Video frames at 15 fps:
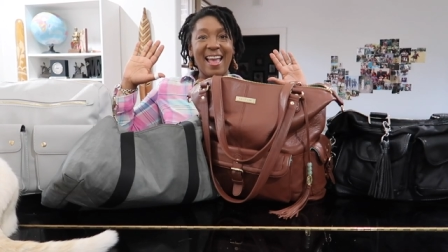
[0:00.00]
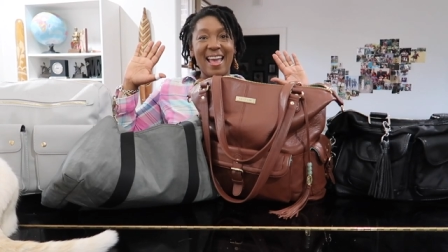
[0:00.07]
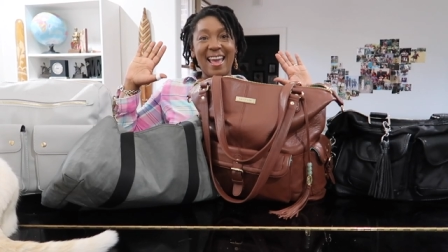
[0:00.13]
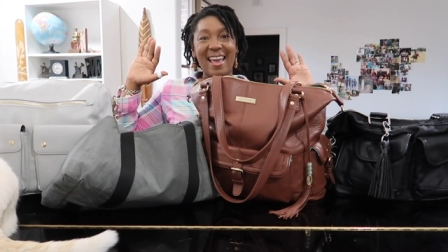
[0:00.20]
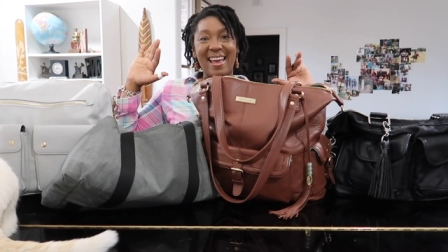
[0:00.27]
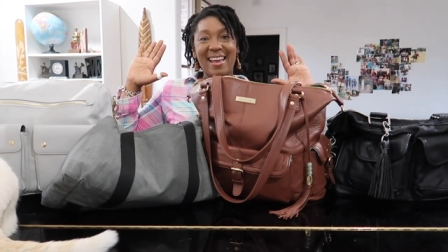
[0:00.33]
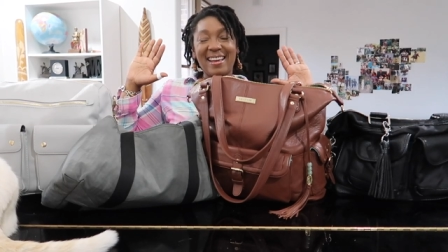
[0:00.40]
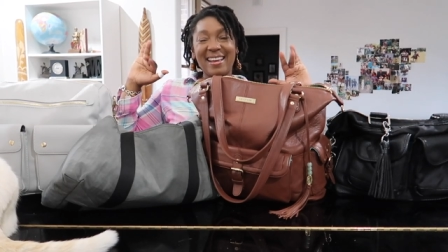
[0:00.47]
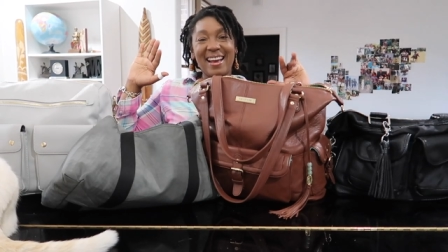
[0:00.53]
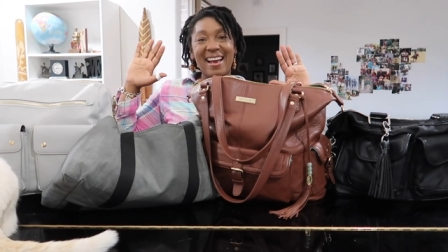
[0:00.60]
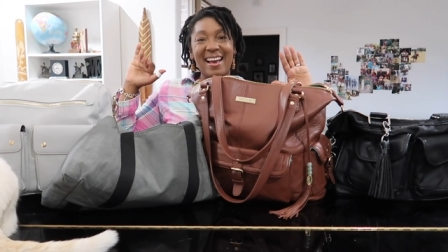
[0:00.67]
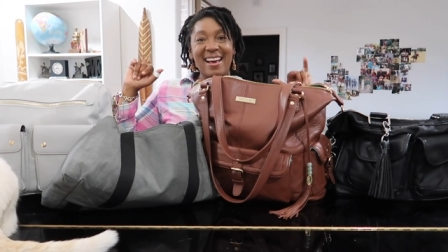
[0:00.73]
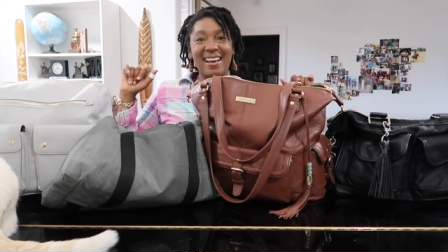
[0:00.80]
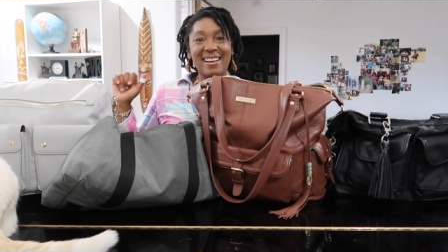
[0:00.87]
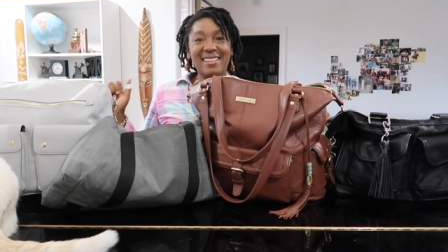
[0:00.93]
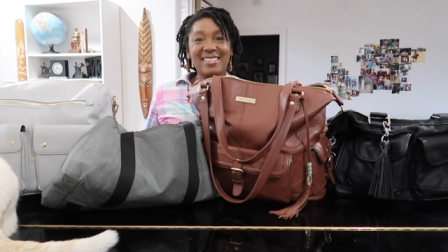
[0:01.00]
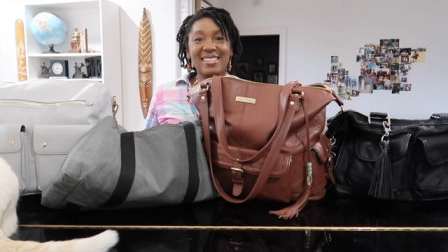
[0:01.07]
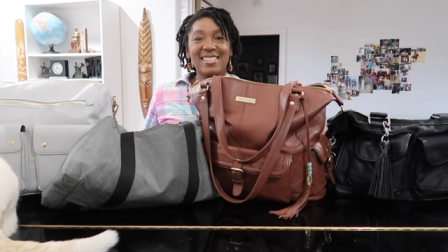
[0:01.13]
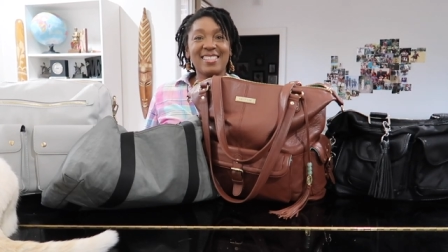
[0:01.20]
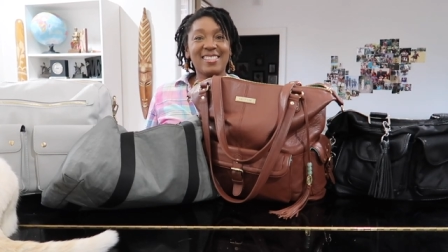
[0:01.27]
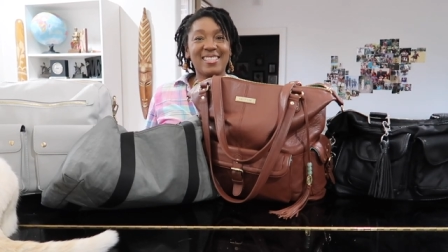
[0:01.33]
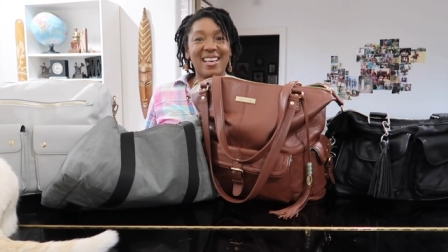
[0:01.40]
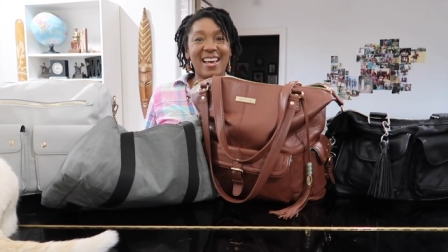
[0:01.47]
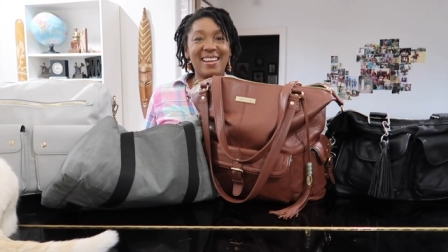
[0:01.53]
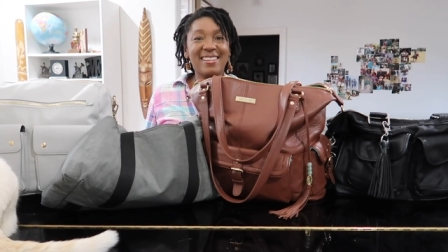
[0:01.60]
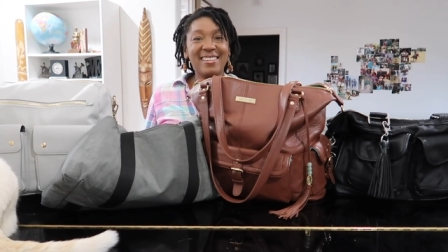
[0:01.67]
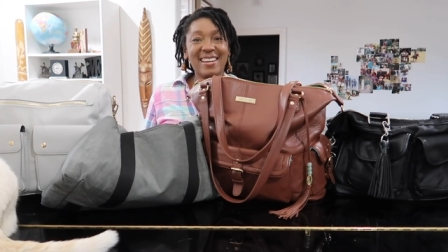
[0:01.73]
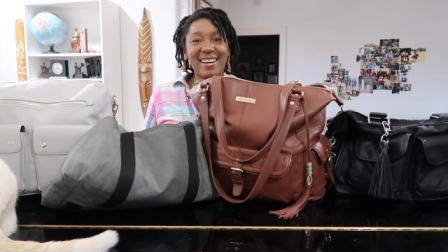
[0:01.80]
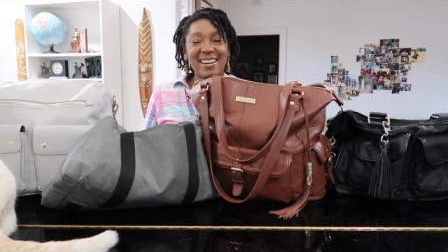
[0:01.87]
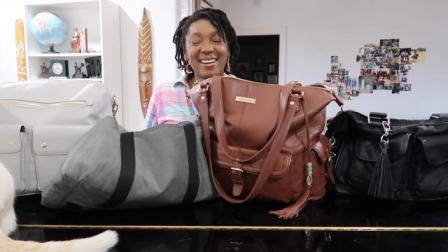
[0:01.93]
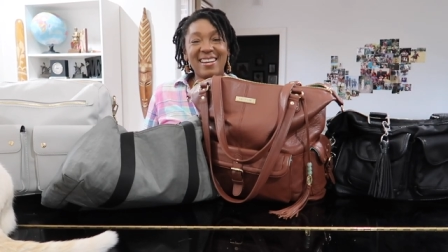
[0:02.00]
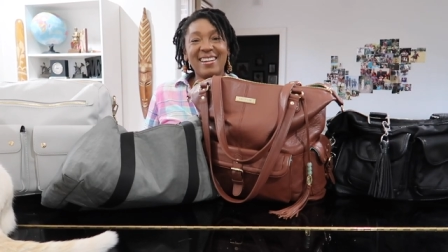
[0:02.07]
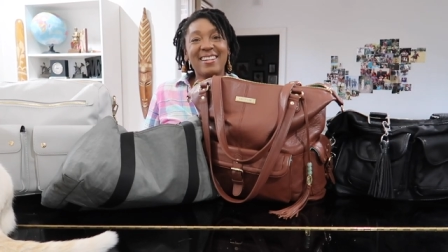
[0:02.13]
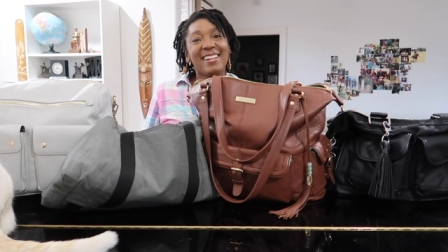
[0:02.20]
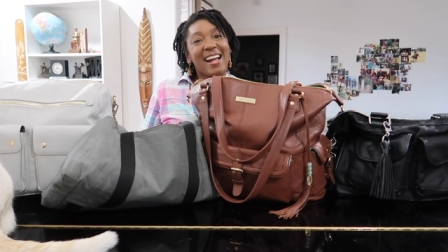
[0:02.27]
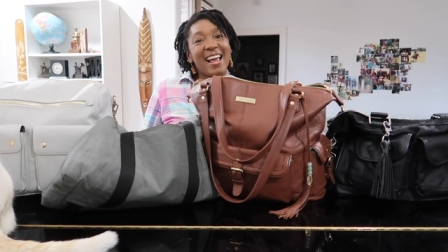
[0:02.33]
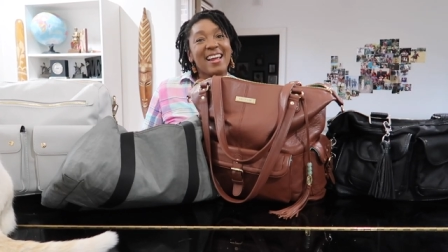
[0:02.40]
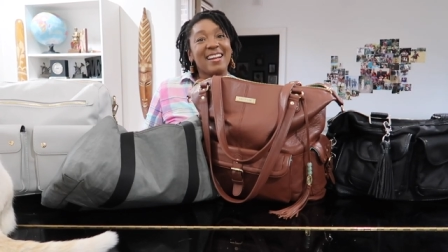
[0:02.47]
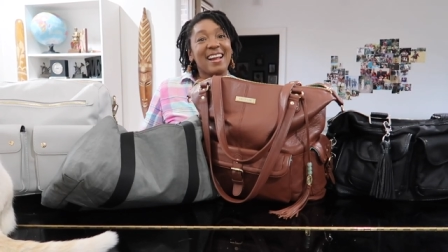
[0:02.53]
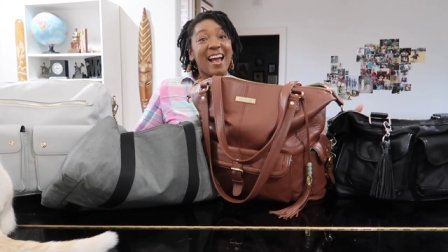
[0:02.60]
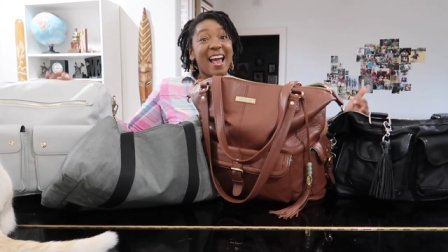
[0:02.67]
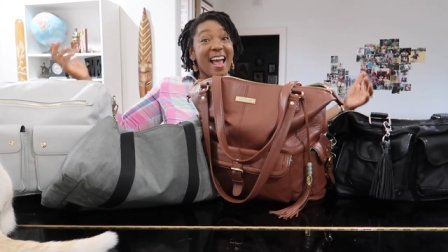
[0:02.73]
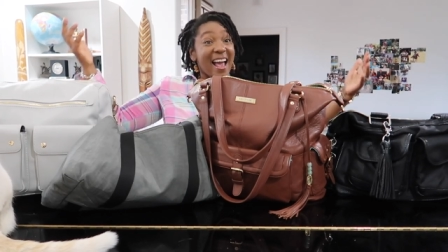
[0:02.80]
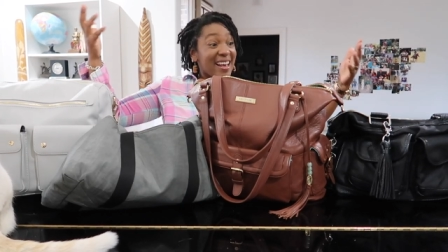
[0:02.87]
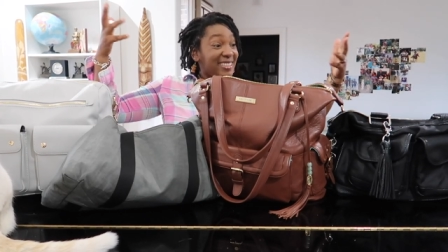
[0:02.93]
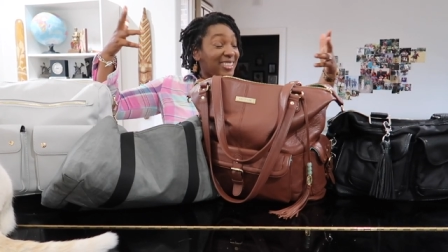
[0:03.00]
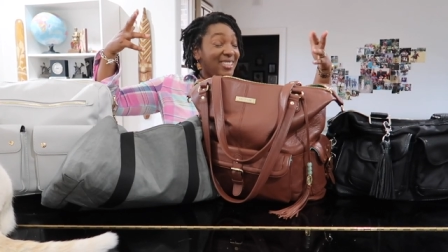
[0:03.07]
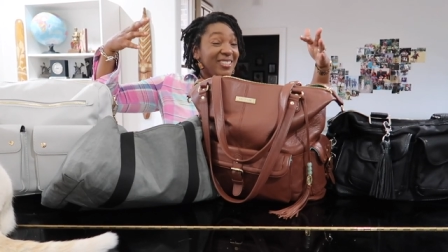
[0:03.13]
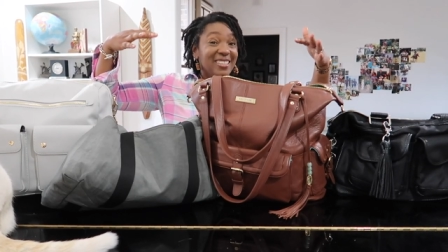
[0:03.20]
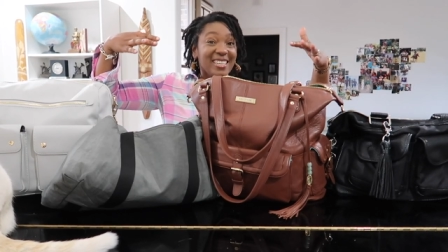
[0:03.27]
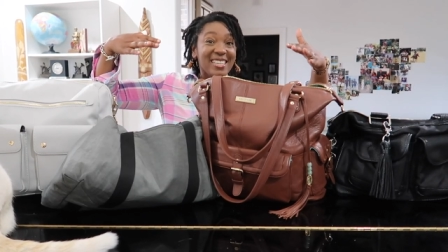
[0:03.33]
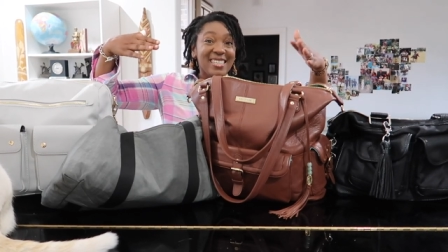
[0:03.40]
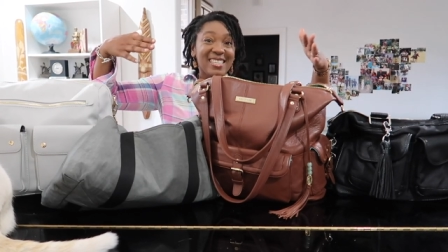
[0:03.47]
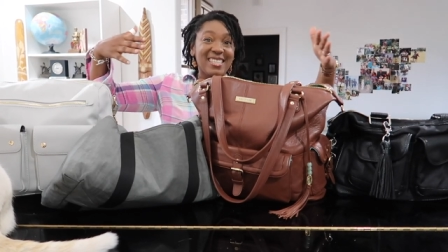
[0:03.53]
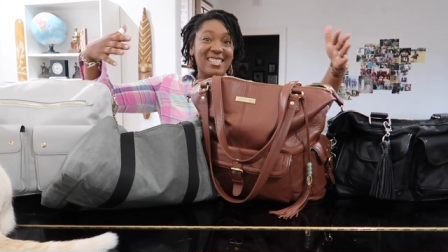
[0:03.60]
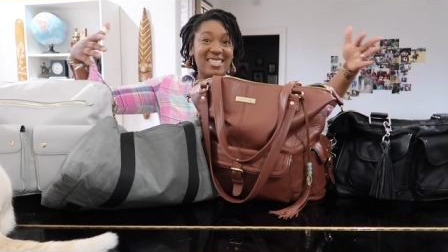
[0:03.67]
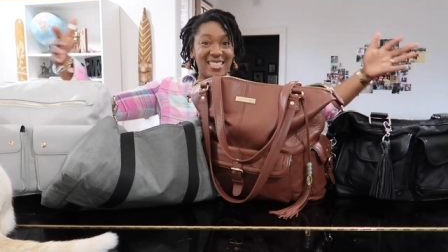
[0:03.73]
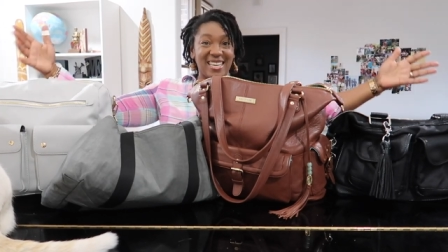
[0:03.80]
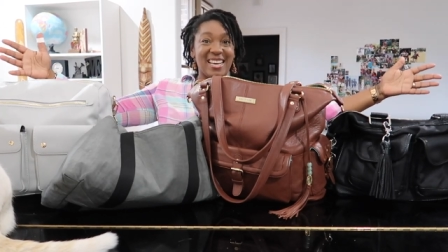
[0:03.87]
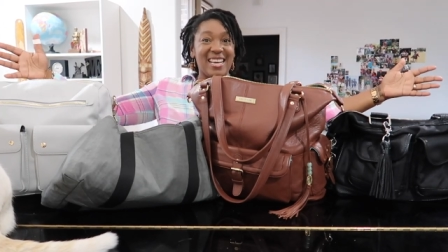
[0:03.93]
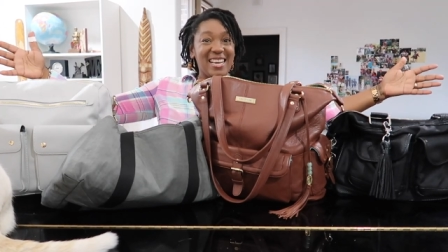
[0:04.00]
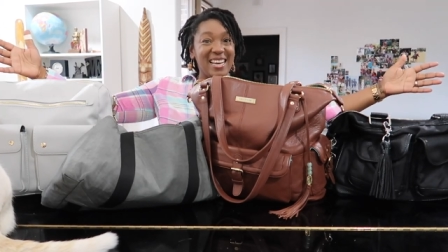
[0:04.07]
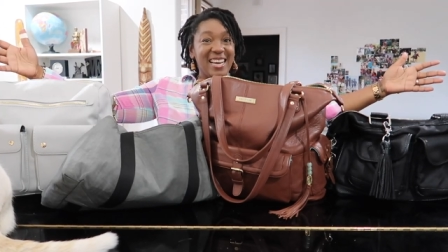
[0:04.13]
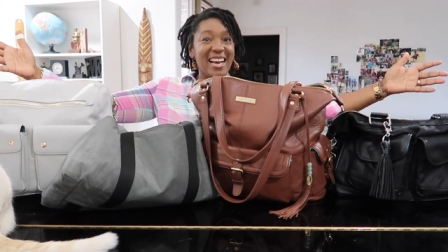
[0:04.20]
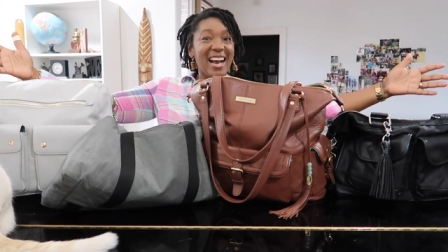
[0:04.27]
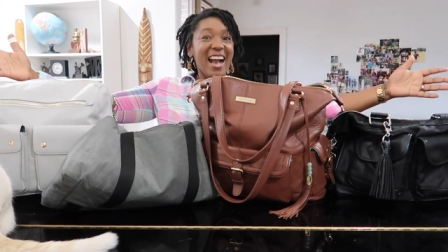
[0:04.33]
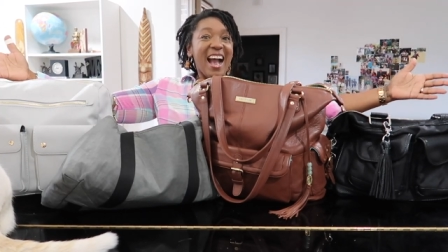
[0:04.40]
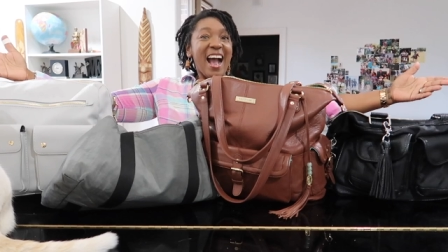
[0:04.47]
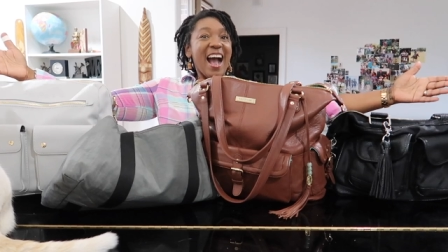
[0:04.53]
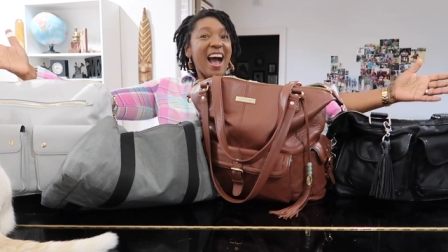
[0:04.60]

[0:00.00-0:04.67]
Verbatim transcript: Hey guys, it's Tanyelle, and as you can see,